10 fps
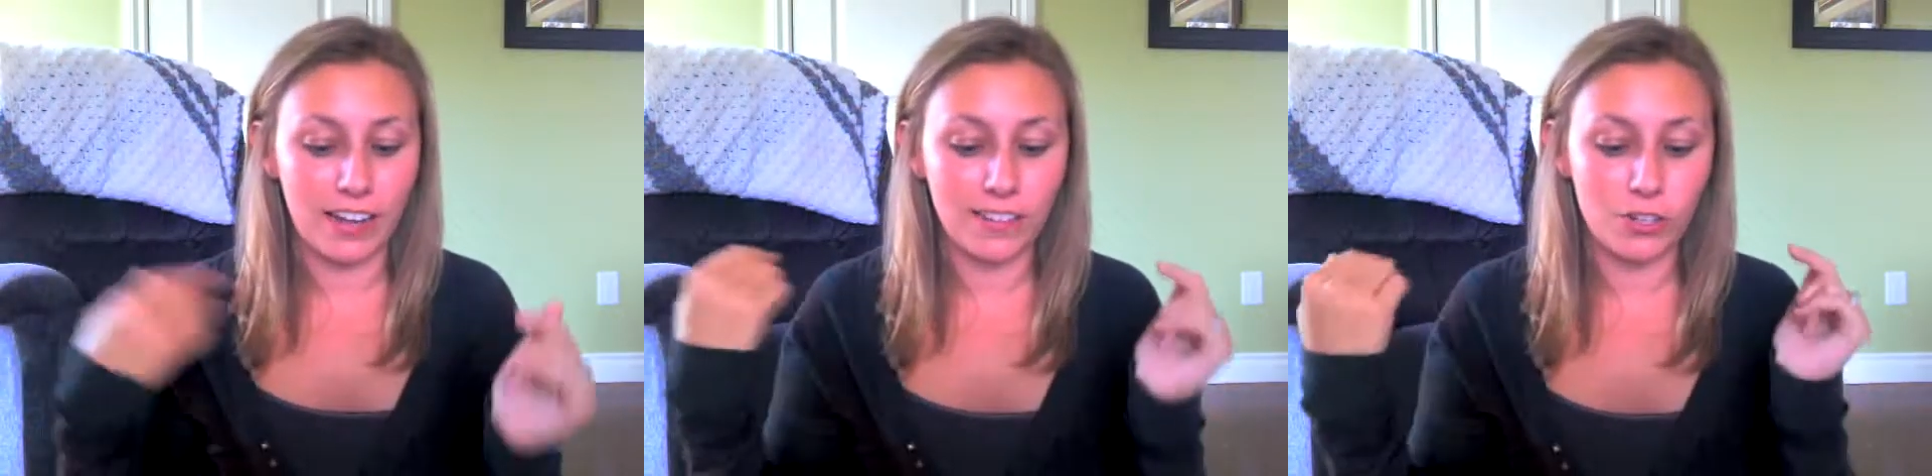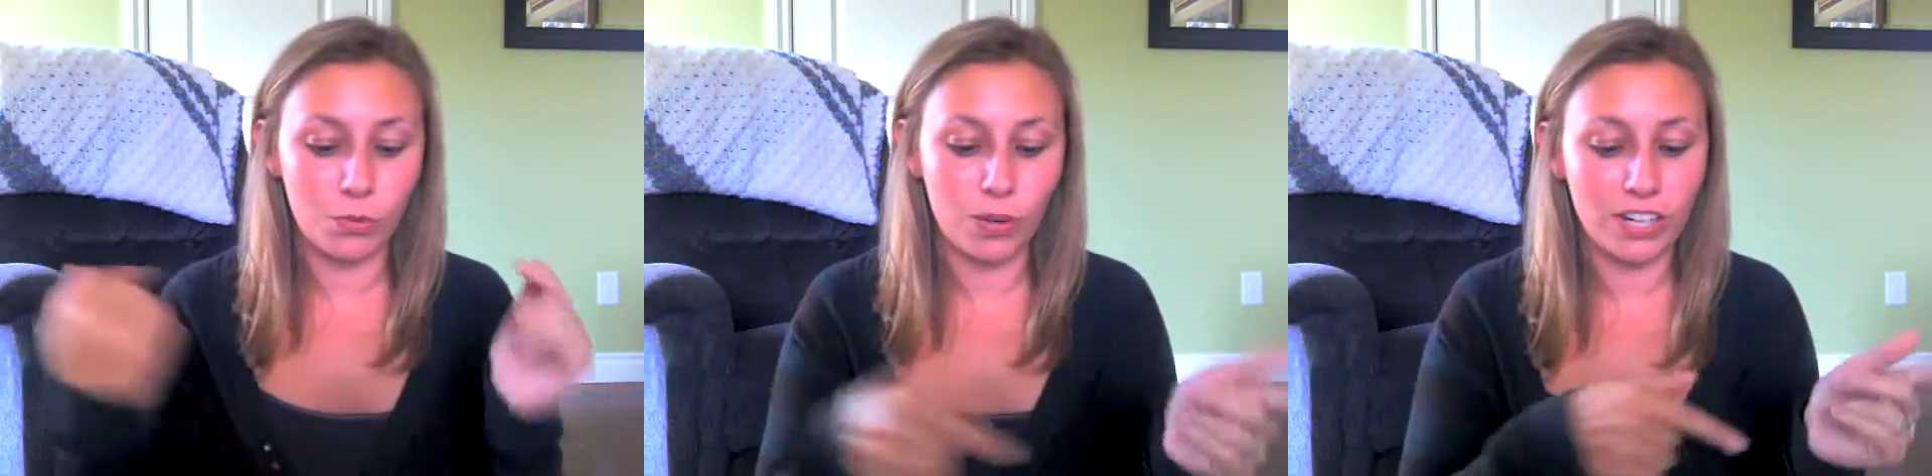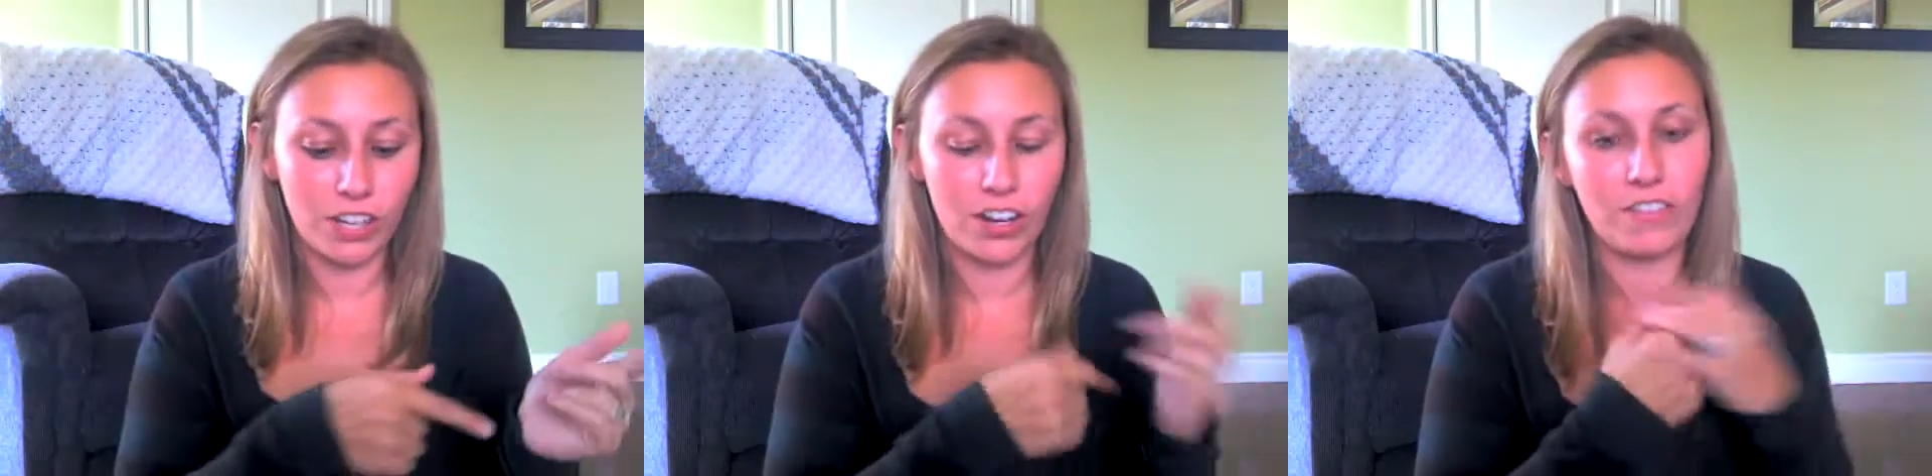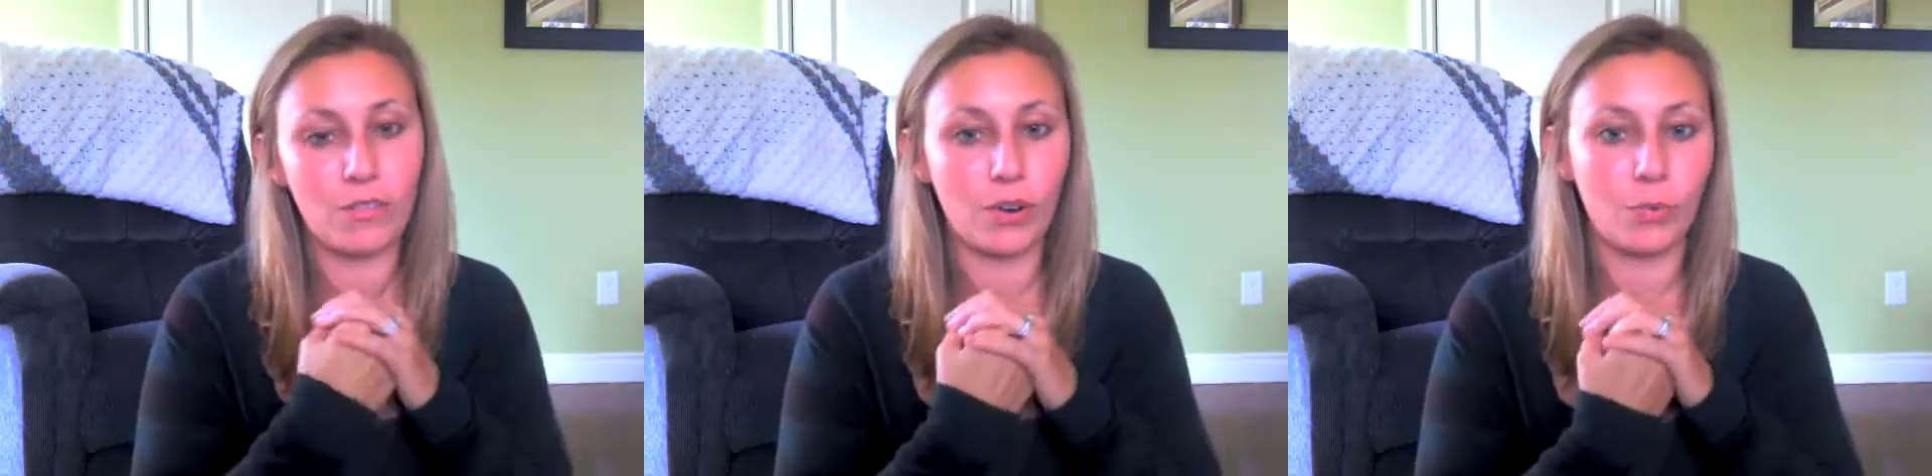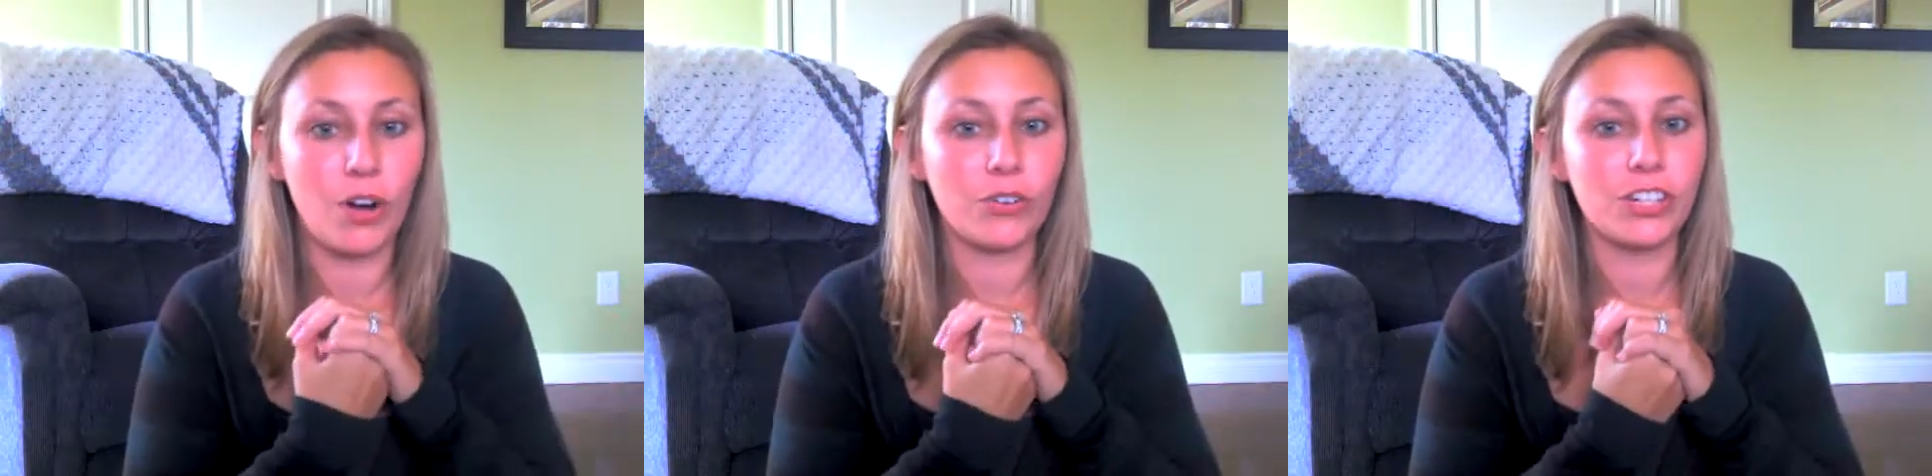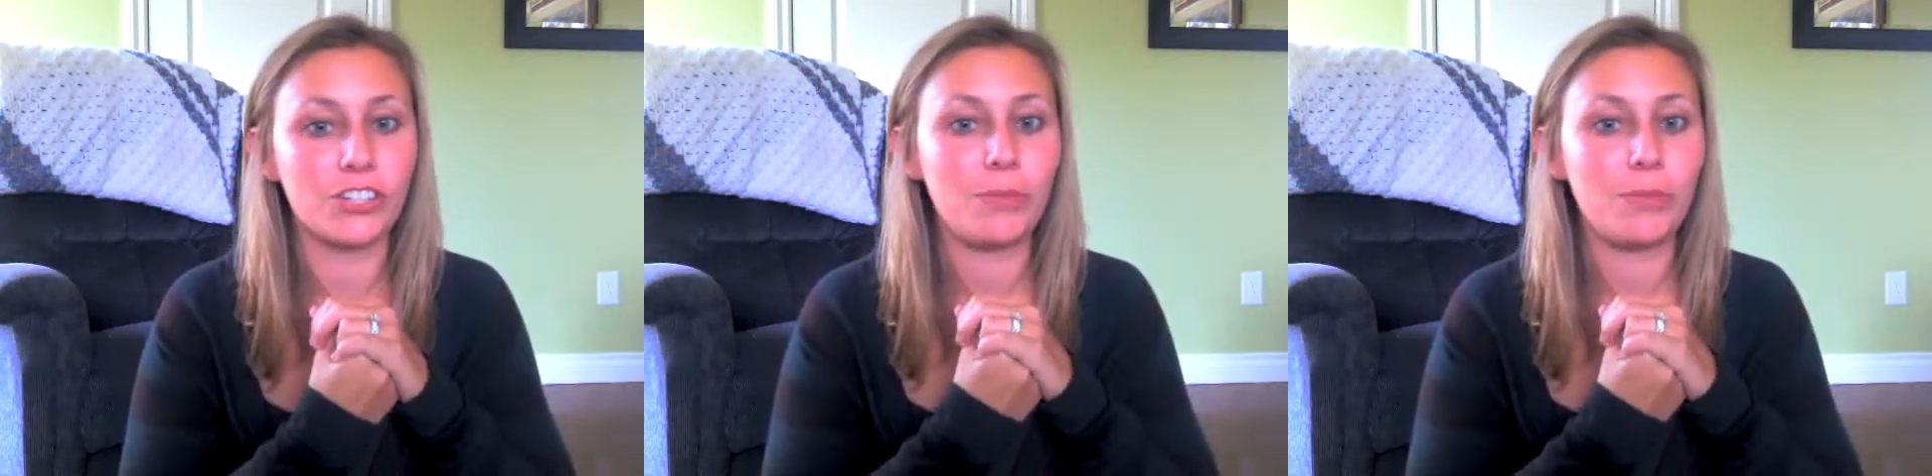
and there's a $1 off of one Walgreens